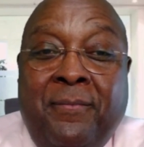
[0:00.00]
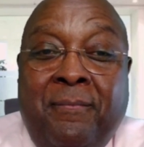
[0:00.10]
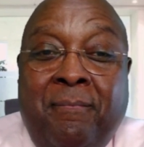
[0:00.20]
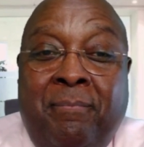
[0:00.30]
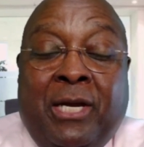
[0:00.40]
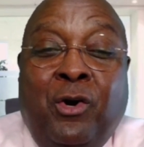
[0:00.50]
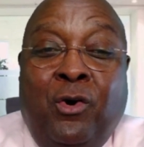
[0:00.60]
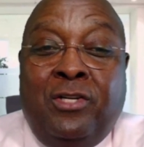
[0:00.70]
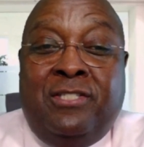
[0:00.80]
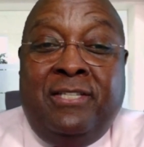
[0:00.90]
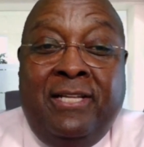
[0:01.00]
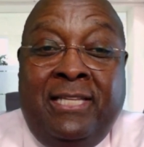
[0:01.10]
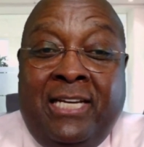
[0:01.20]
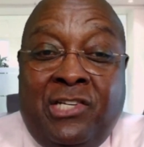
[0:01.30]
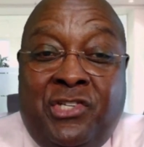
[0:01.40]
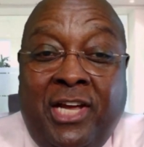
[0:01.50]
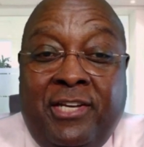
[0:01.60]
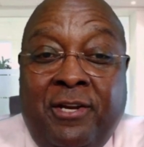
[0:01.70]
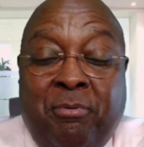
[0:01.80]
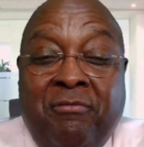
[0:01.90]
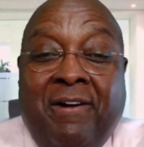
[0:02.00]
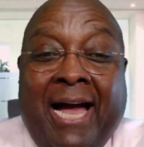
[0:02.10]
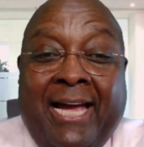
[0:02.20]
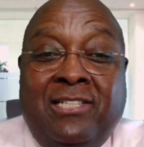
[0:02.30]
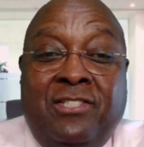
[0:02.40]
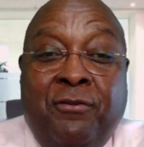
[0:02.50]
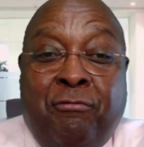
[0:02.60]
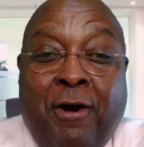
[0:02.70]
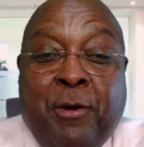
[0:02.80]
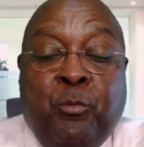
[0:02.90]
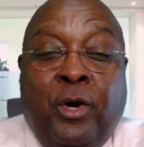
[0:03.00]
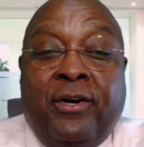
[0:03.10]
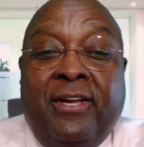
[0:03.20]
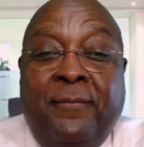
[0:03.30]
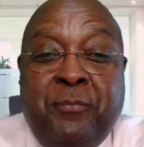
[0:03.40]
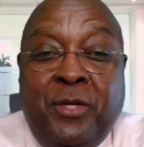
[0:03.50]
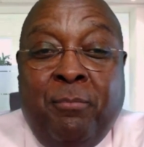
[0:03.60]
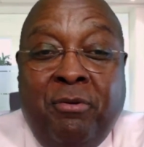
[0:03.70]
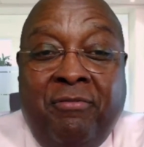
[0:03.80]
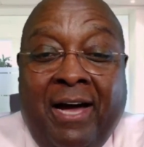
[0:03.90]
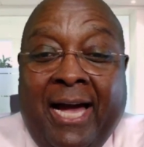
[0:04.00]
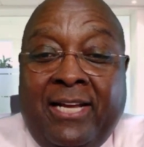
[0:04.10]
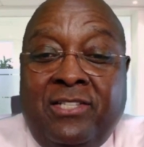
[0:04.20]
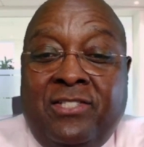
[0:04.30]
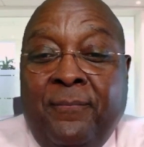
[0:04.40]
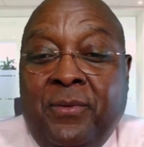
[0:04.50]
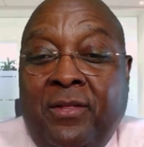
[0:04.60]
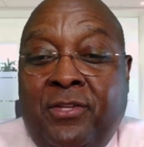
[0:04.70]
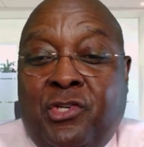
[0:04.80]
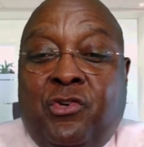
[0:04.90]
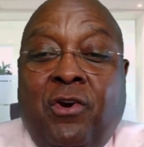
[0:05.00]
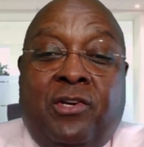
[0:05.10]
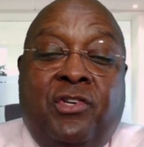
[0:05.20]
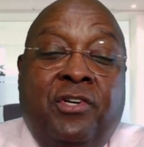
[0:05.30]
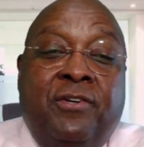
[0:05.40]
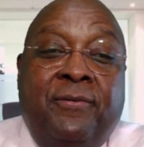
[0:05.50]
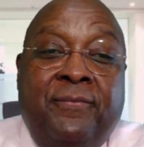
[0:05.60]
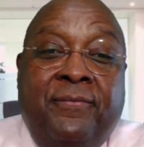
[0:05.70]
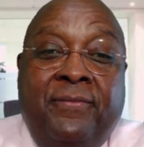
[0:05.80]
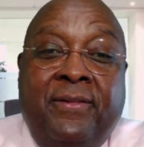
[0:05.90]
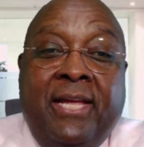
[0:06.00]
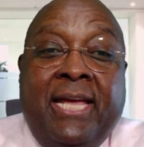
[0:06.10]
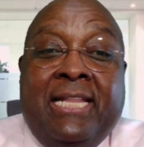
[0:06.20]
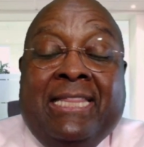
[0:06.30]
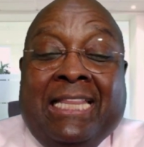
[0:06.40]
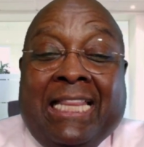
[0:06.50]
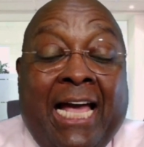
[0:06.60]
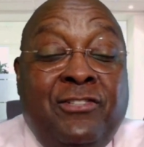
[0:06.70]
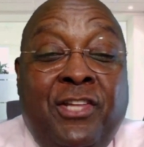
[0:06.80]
because the agenda provides the framework, it provides the structure. The last thing